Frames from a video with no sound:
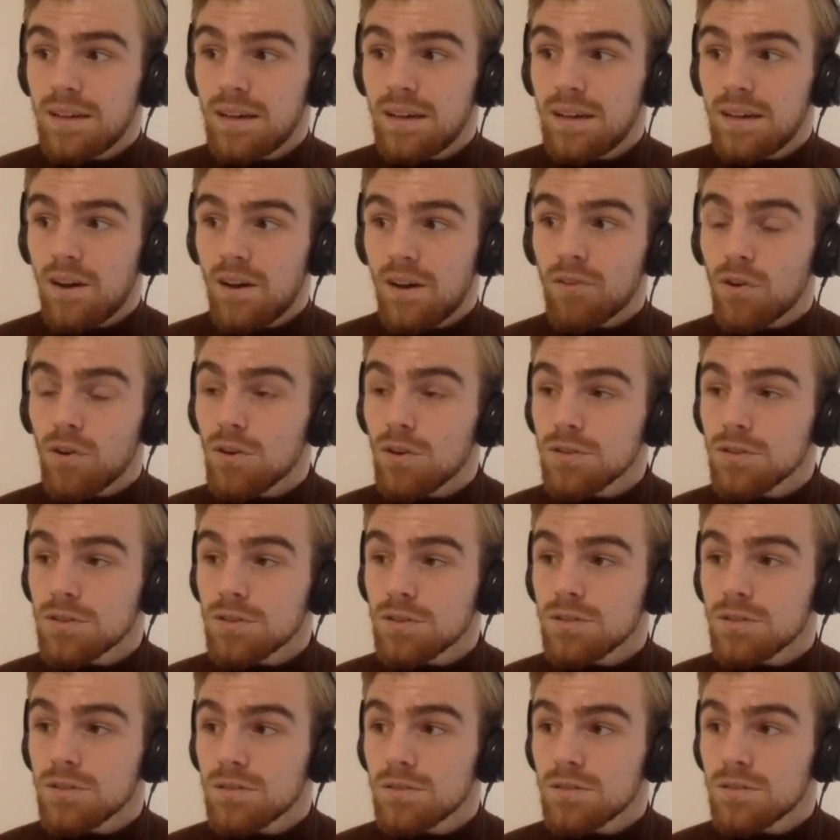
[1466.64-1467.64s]
Of
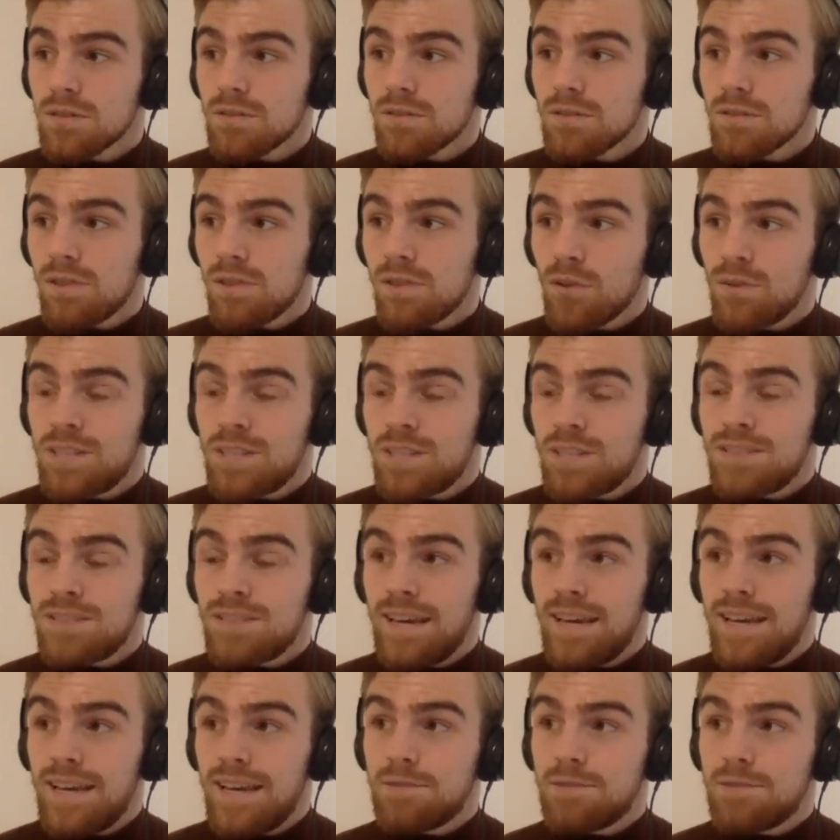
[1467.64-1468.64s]
course, following
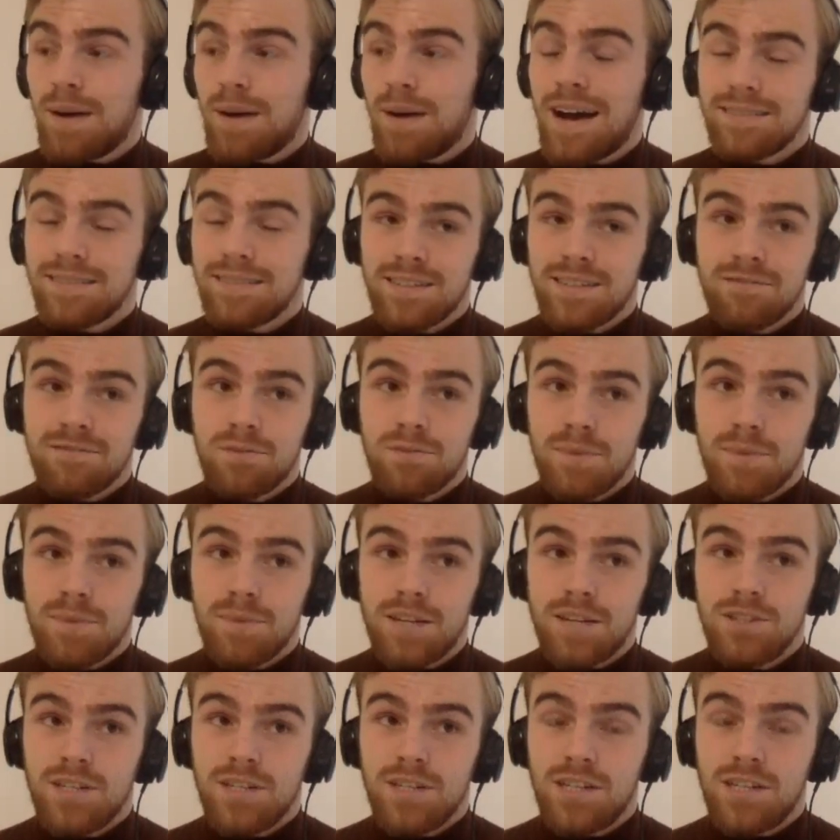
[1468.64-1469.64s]
his passing from
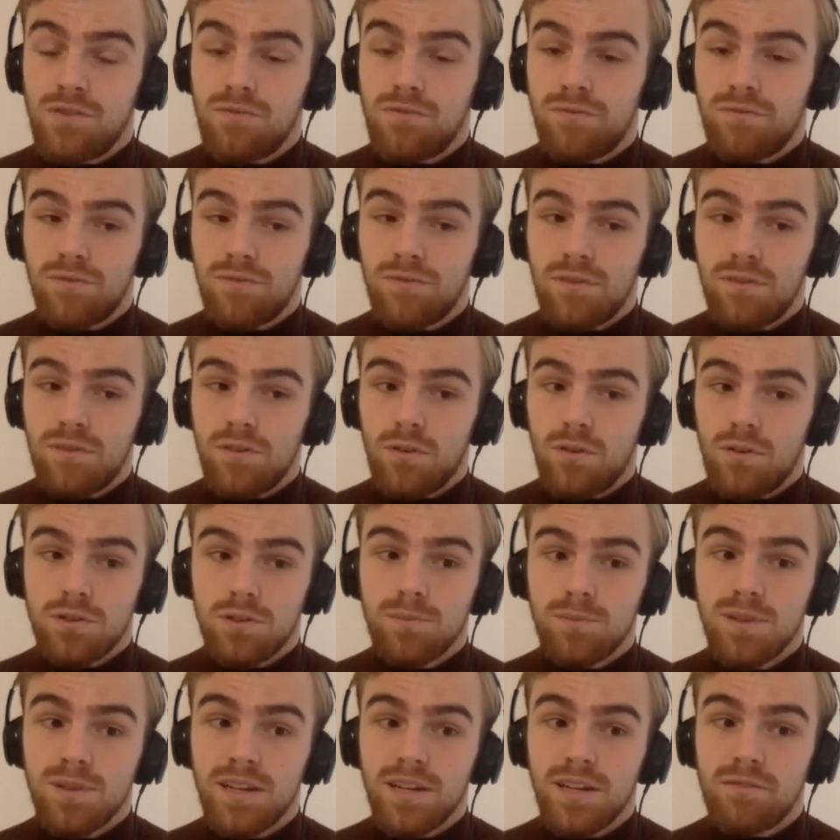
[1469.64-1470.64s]
last year, you've
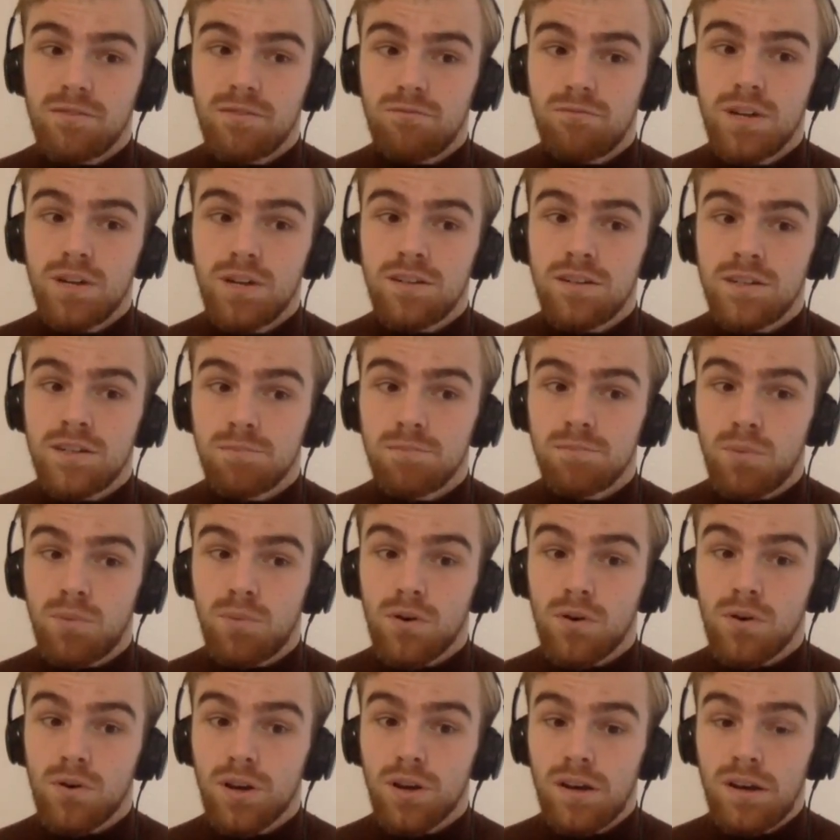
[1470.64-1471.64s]
ultimately written this
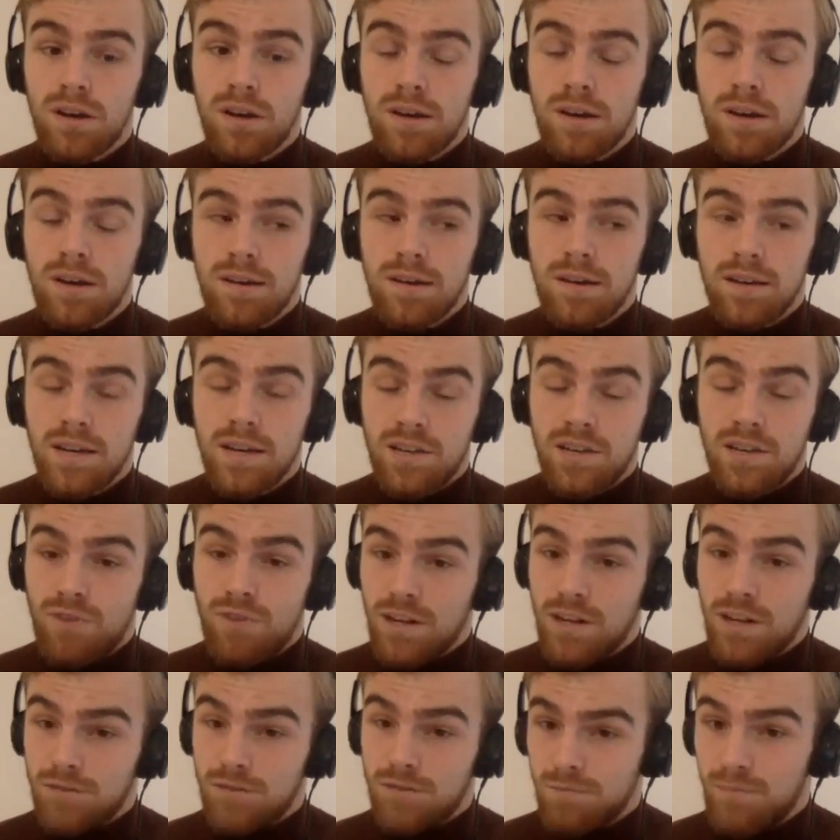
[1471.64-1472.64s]
book in
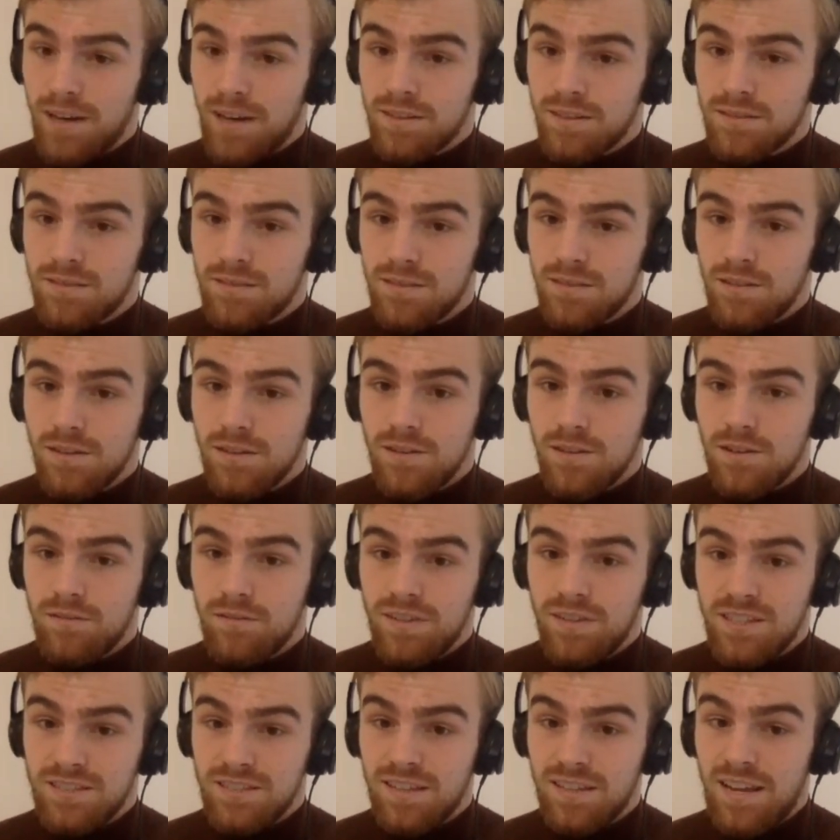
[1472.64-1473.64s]
retrospect of
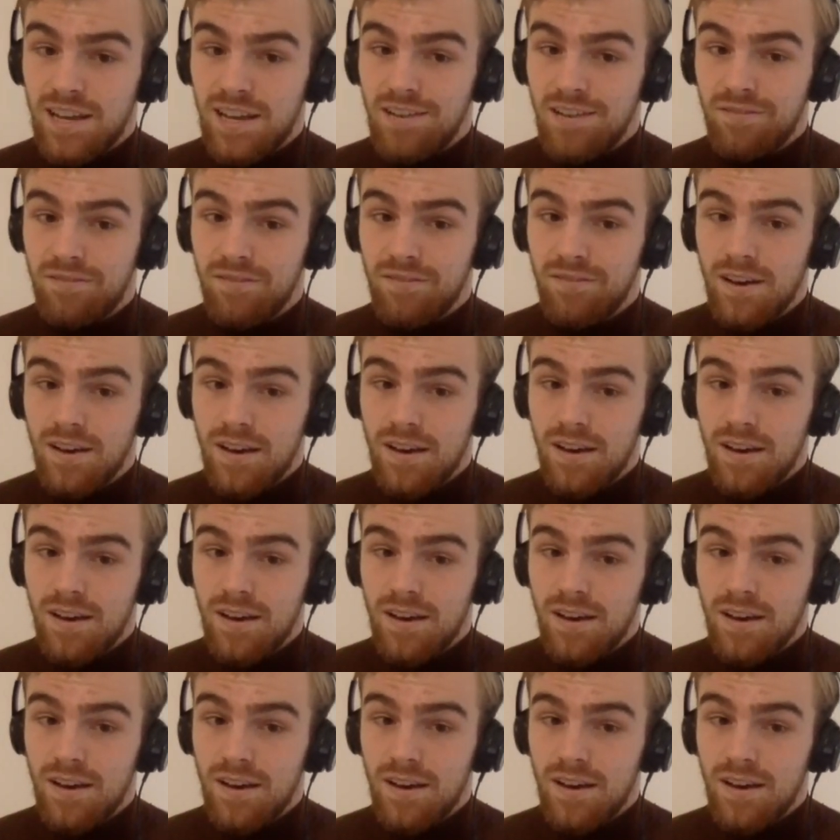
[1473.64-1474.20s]
his life.